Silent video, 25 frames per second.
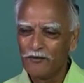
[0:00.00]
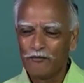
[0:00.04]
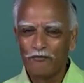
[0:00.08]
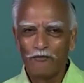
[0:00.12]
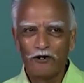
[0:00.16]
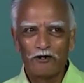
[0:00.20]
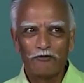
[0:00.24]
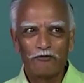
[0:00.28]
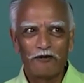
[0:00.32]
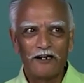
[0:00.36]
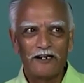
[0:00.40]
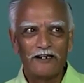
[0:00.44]

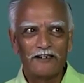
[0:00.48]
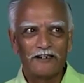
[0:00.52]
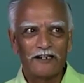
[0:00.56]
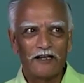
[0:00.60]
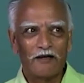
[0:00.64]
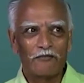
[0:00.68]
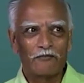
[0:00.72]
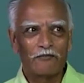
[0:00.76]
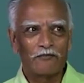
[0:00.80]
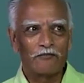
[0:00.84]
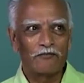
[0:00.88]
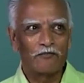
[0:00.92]
Between
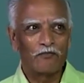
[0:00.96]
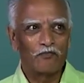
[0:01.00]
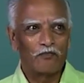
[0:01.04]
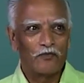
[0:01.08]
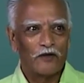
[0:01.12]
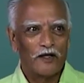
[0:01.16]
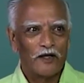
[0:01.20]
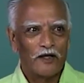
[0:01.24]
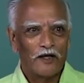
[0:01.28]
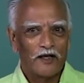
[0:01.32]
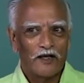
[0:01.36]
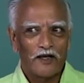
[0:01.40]
them
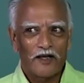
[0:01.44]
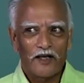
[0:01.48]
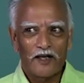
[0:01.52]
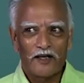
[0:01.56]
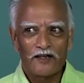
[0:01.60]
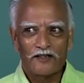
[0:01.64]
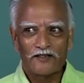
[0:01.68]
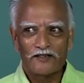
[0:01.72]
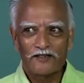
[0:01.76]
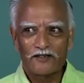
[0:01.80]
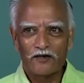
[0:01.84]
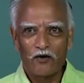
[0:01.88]

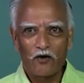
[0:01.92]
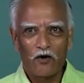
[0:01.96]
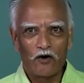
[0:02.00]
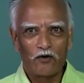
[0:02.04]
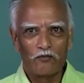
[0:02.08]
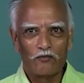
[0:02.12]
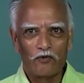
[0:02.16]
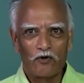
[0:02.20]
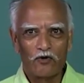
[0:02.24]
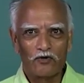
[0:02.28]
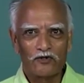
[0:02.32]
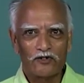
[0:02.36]
is
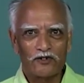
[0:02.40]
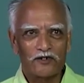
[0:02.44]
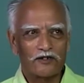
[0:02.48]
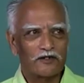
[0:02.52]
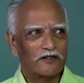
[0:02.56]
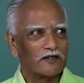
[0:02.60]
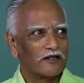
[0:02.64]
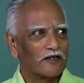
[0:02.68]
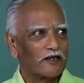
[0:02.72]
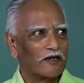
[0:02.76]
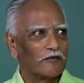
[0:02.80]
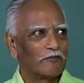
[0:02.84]
almost
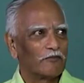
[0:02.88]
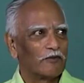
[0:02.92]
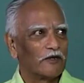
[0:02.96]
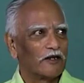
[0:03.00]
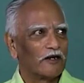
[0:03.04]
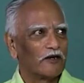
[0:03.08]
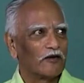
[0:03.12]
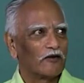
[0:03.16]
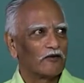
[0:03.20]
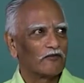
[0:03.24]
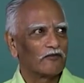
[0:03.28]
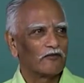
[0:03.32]
a
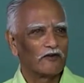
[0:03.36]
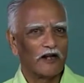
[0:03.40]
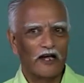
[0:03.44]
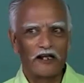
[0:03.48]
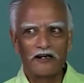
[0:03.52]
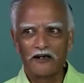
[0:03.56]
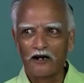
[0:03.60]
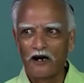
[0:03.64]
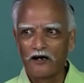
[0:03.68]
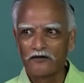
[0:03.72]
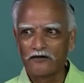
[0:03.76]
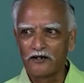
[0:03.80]
period of
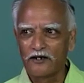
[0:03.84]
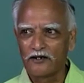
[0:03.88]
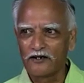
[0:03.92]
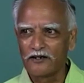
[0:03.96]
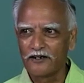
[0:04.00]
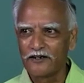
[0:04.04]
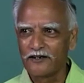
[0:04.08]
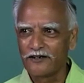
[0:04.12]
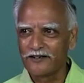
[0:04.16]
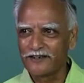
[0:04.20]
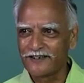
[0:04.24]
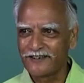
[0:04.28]
nine hundred
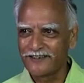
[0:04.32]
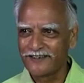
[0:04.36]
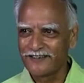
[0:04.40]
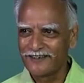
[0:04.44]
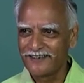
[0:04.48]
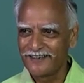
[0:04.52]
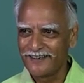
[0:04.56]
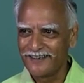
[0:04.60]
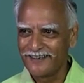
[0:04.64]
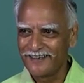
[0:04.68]
years.